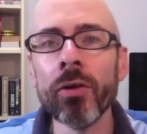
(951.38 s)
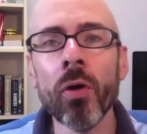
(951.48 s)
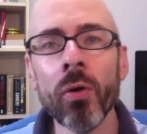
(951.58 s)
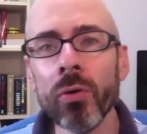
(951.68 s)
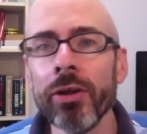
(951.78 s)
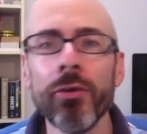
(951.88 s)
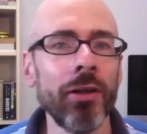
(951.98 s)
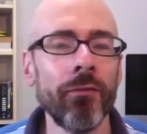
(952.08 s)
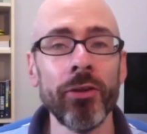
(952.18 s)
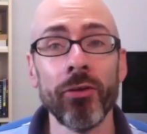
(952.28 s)
of the holy
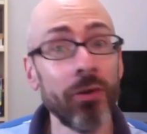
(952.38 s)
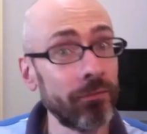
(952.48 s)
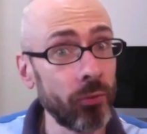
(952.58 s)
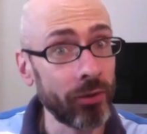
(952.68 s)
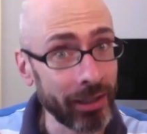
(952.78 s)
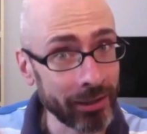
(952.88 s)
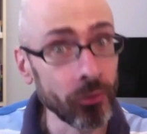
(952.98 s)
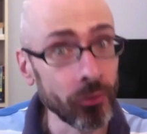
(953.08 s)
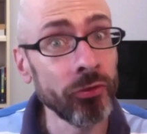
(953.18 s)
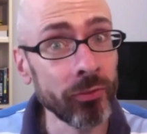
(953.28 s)
grail of what they're going for.
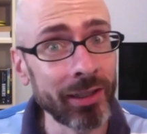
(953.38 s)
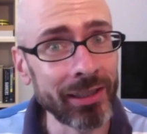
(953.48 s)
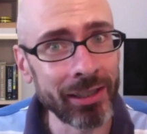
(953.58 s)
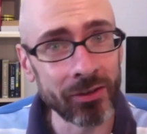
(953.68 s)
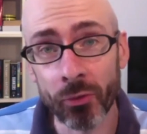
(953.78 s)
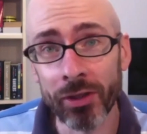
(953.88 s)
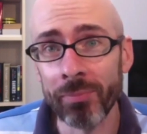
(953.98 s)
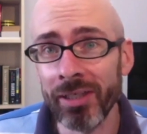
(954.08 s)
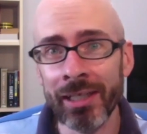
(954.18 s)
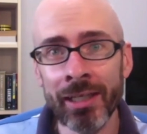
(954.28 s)
And ultimately, it's
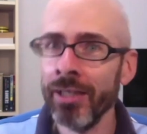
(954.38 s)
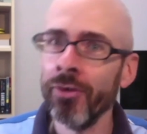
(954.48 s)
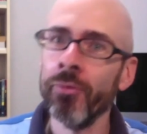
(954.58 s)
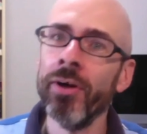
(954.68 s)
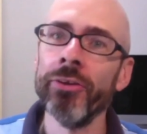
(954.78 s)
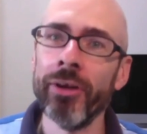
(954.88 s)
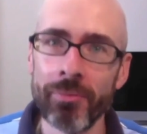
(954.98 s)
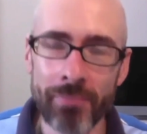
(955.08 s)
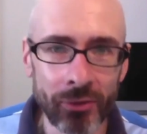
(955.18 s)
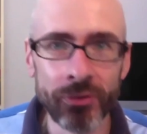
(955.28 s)
going to be, well,
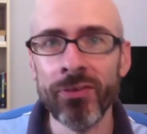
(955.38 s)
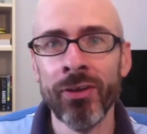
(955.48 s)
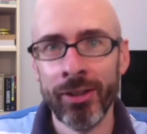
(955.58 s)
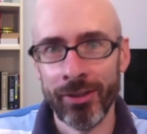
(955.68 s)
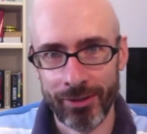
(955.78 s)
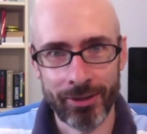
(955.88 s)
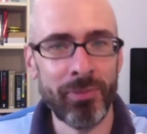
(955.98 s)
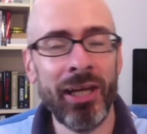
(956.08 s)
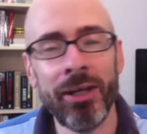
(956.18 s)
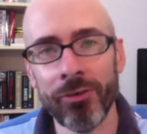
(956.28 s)
not a mouse
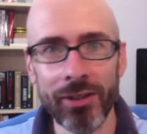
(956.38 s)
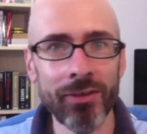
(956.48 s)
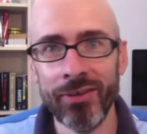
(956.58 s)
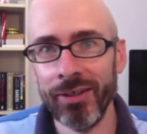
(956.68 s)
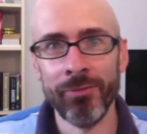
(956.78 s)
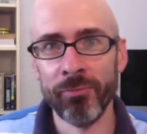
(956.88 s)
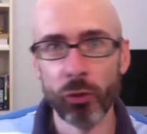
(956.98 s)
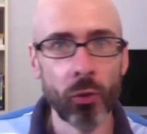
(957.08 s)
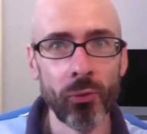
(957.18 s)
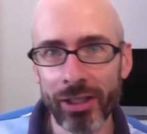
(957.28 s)
pancreas
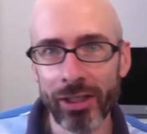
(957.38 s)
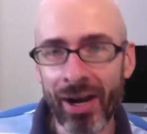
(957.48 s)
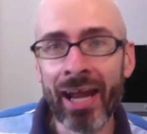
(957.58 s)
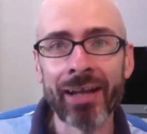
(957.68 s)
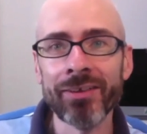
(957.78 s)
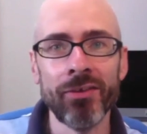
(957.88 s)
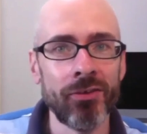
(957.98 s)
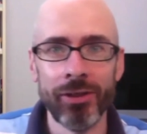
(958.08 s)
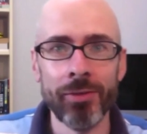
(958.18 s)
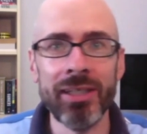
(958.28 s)
grown in a rat. It's
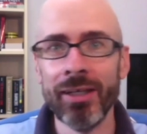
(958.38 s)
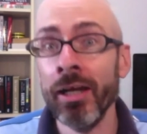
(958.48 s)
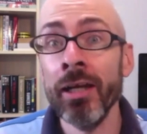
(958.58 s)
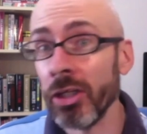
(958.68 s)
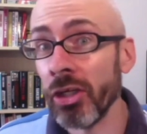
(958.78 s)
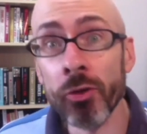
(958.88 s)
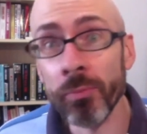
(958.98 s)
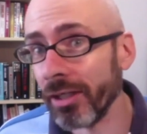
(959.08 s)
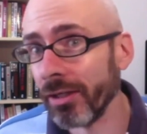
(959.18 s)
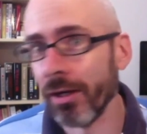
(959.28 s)
going to be a
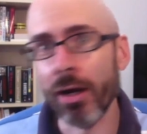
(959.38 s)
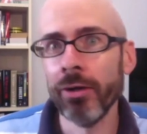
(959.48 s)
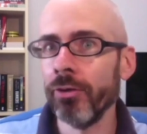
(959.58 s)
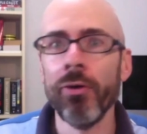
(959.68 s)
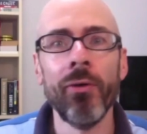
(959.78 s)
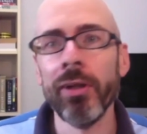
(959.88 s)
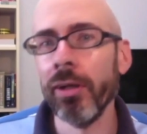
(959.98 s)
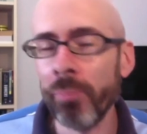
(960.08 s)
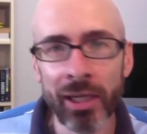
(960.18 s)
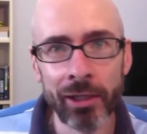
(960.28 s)
human heart grown
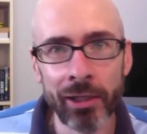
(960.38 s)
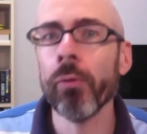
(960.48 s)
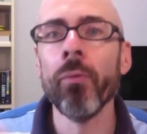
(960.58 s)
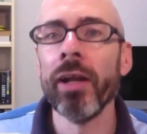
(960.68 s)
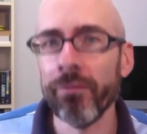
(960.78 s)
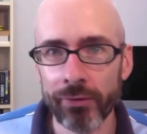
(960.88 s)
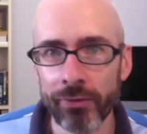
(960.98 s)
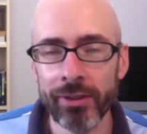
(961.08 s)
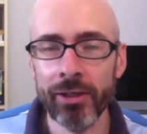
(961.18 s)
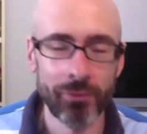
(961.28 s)
in a pig, or
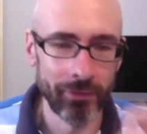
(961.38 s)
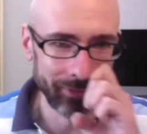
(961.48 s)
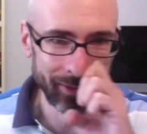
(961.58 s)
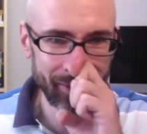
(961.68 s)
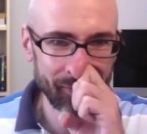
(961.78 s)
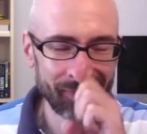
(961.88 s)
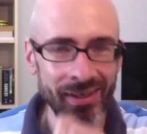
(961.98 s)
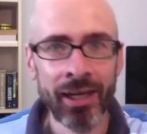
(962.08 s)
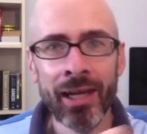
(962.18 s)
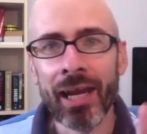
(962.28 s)
whatever the equivalent
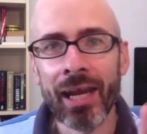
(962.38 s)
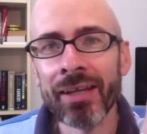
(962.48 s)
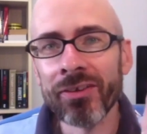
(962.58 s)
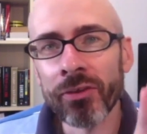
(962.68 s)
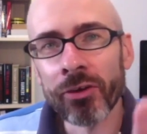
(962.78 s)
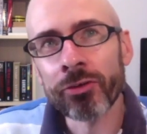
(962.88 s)
is. And so